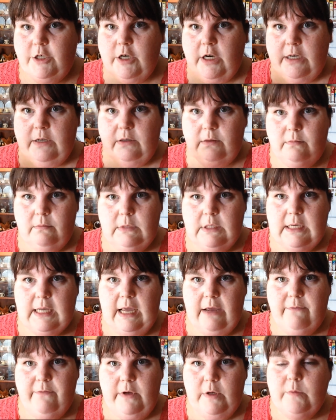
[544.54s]
tried to, to
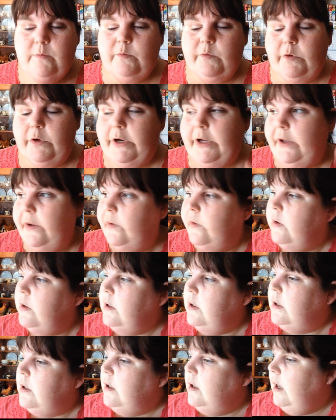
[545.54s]
get film for you.
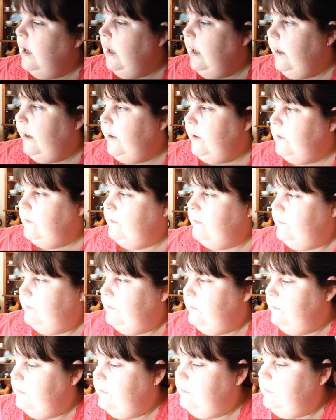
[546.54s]

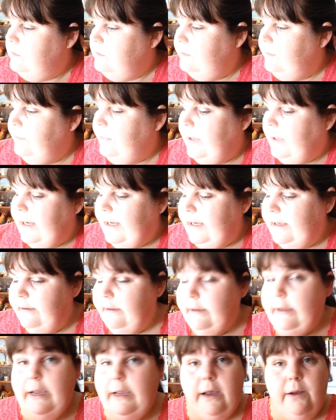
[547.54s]
Um, but
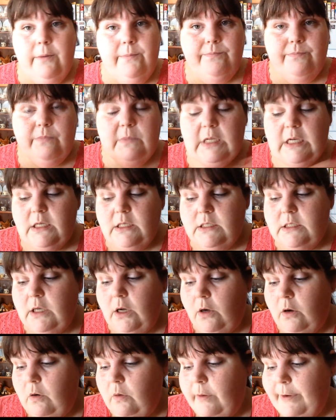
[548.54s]
yeah,
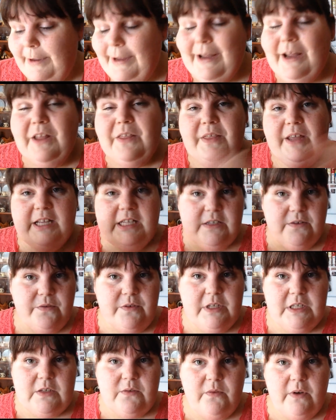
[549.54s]
so that's it for
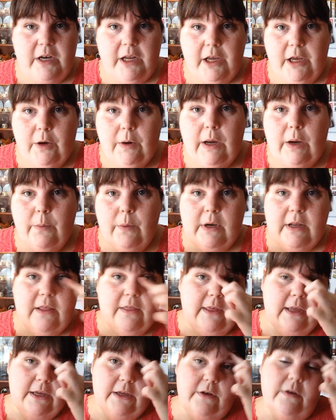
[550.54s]
this video. I want to
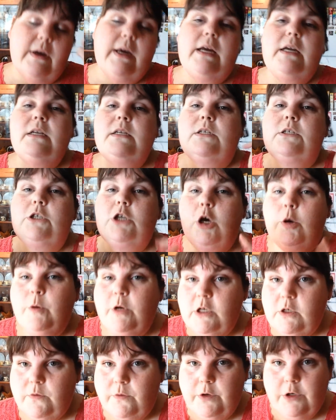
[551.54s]
thank you guys so
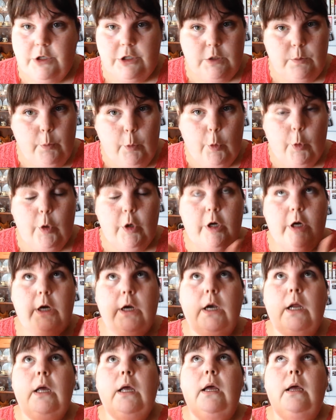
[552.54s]
much for your
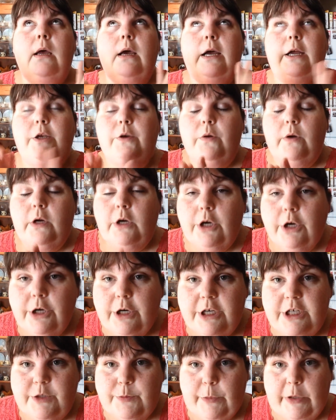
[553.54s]
support and your
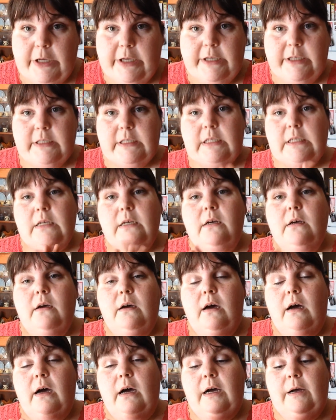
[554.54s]
encouragement.
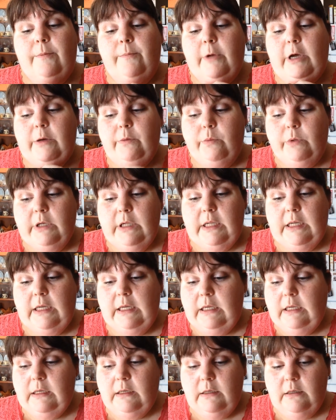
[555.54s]
Um, I
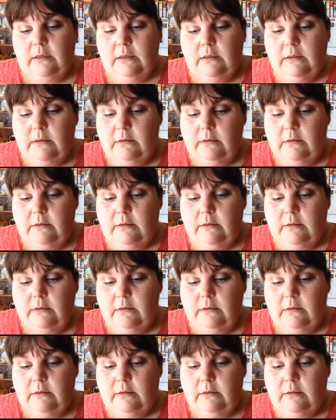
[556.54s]
really,